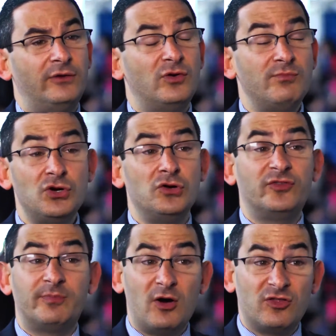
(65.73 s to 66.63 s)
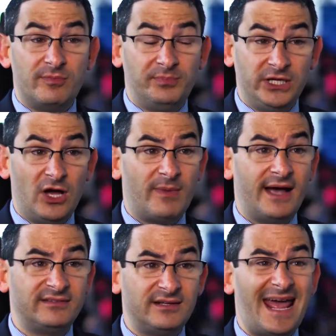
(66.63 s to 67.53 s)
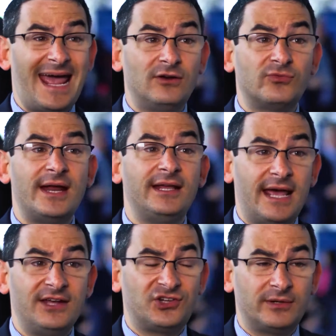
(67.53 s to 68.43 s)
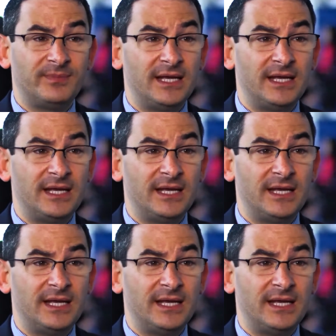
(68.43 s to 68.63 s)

removed both bleomycin and radiation